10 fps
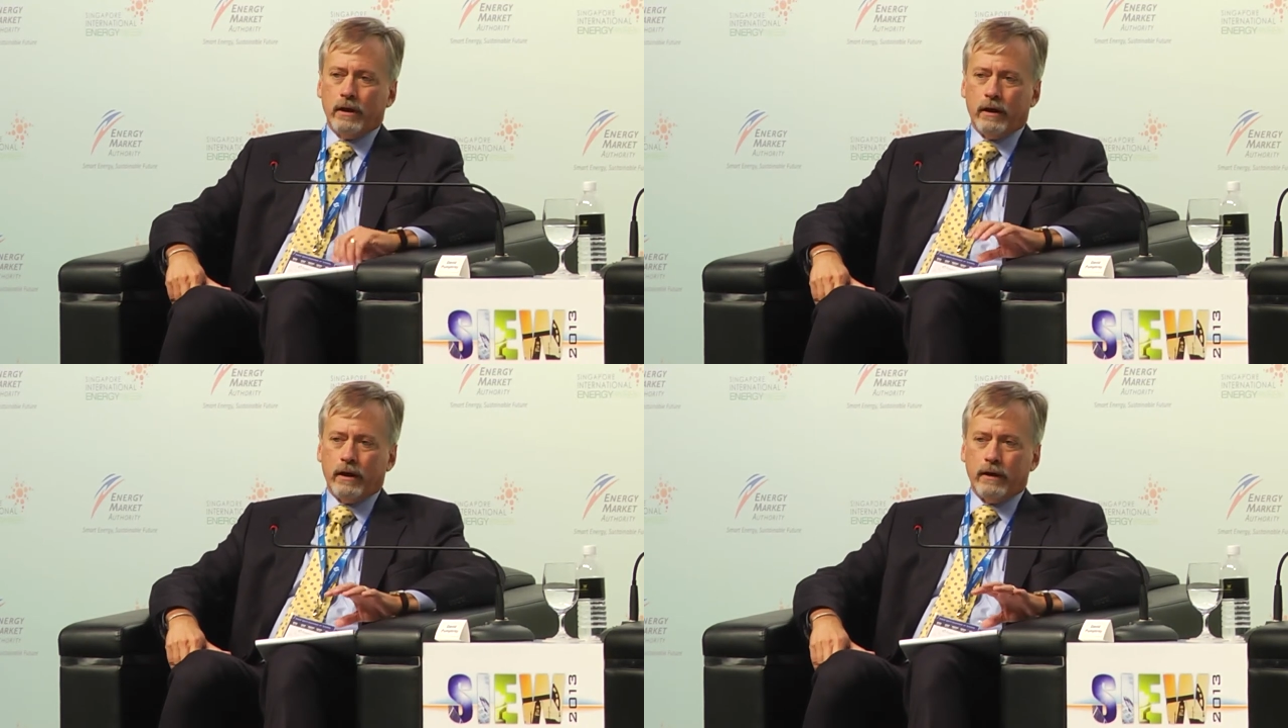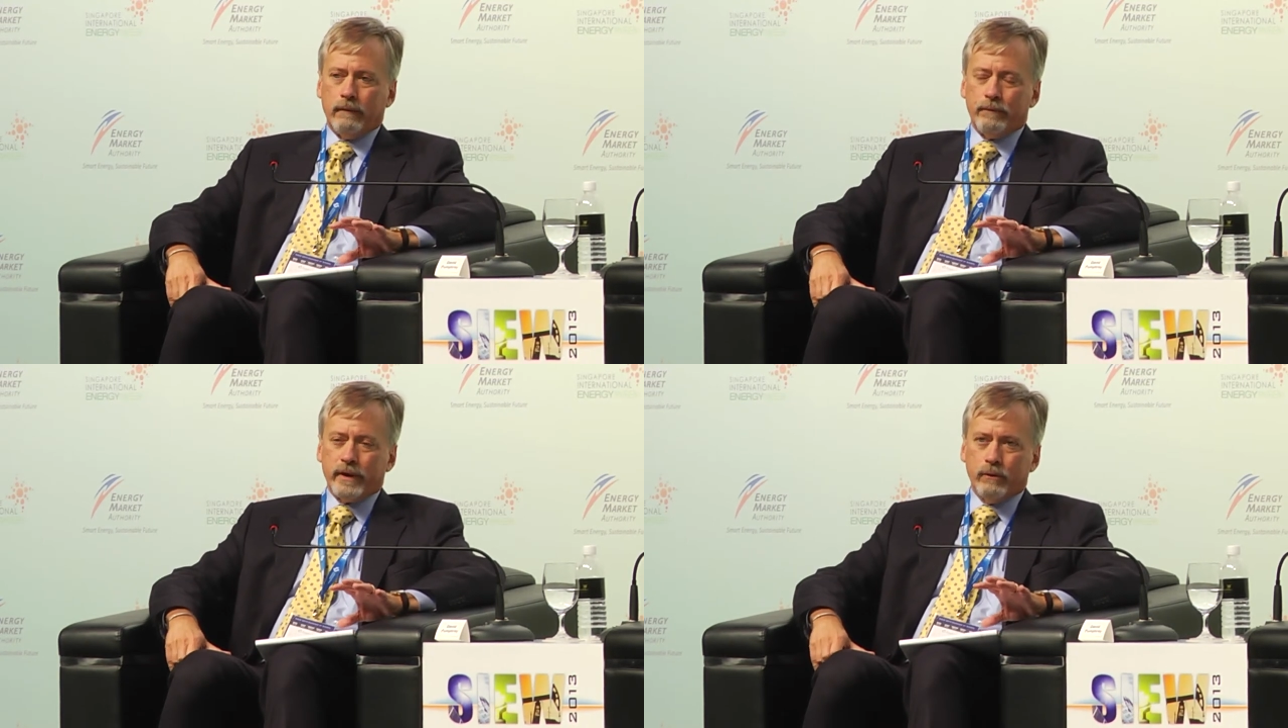
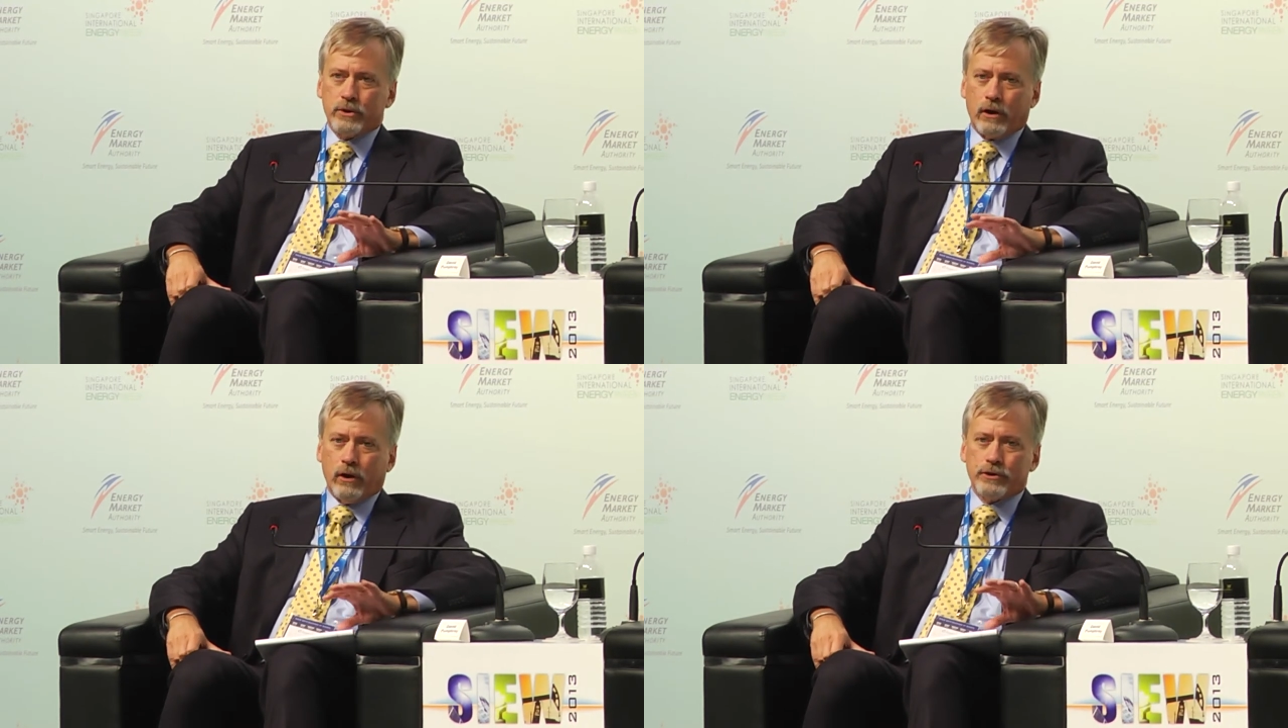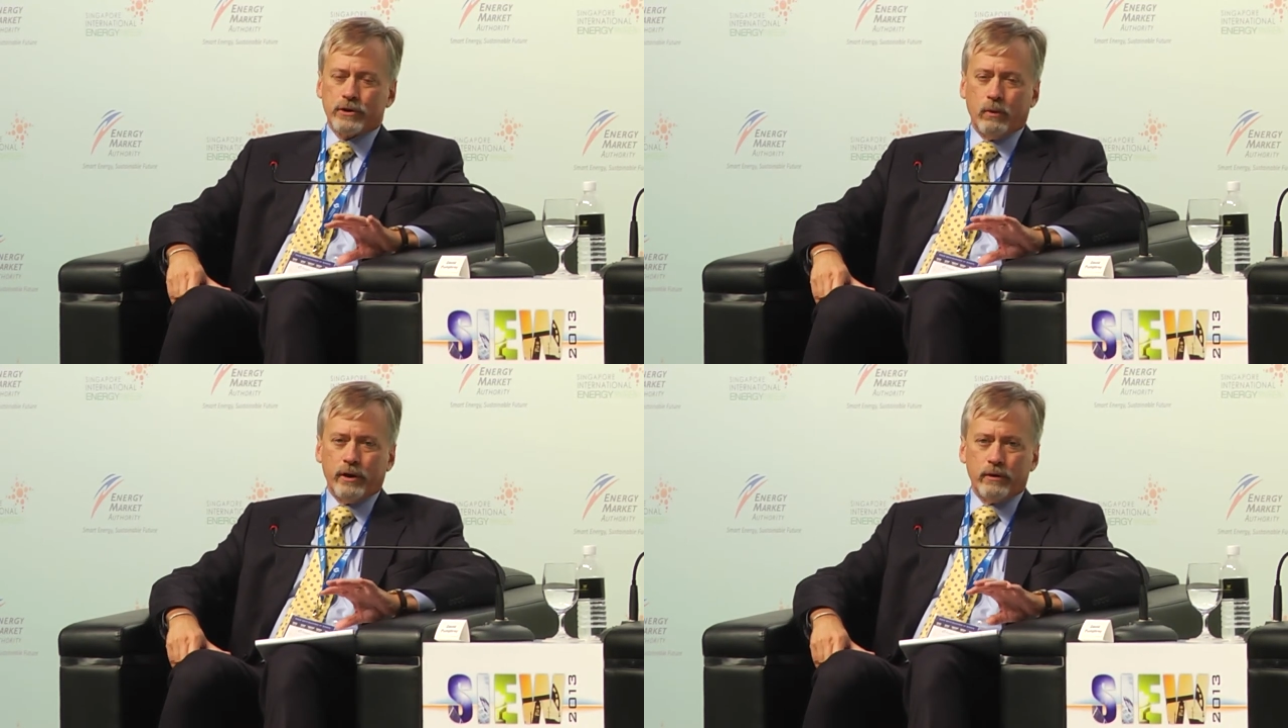It was
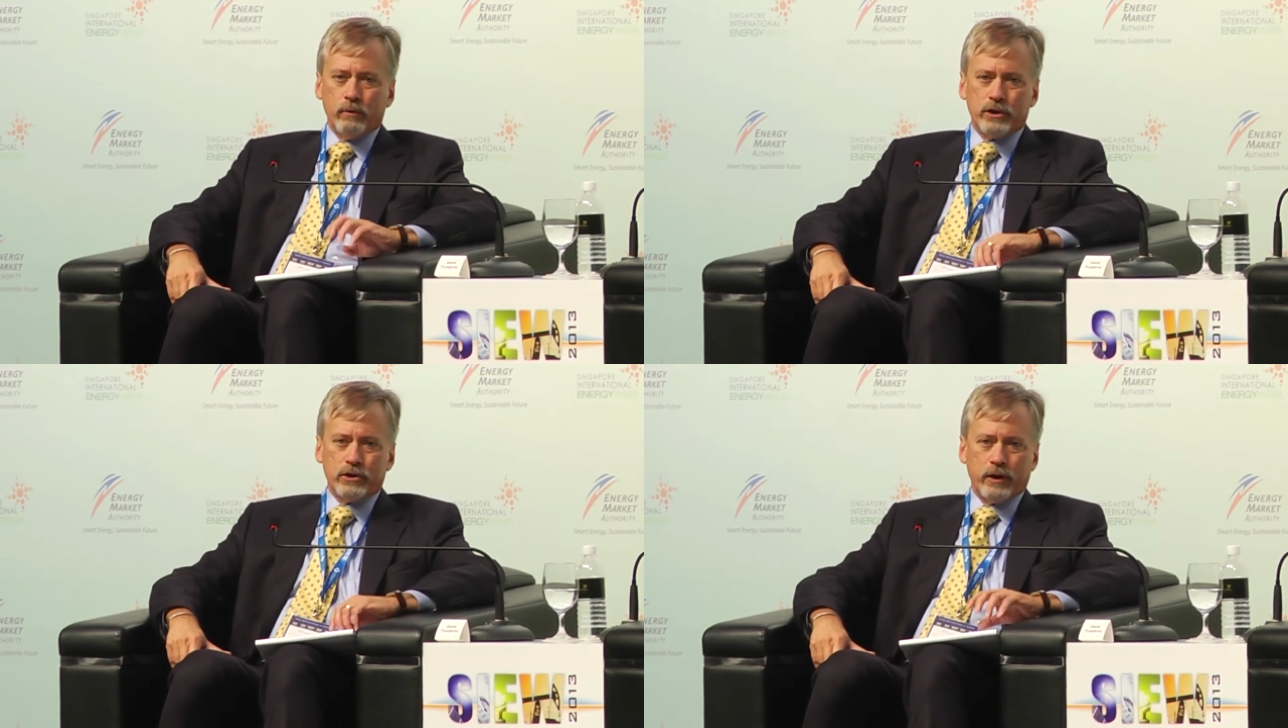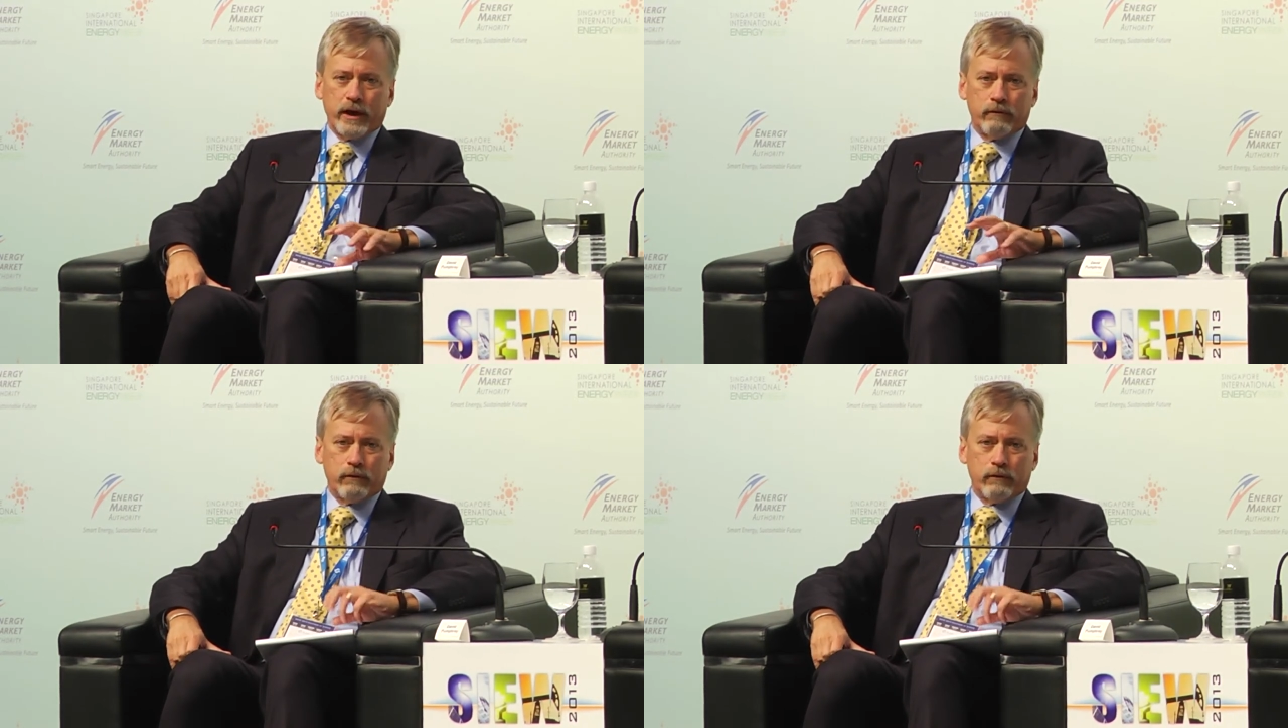also one in which you had a